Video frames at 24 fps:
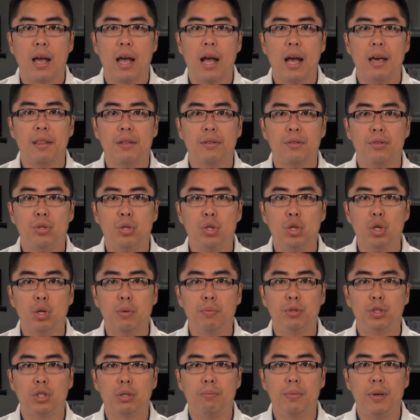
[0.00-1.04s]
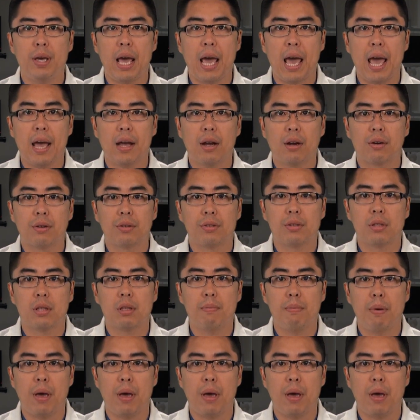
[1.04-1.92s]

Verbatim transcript: and the tube should be anchored to the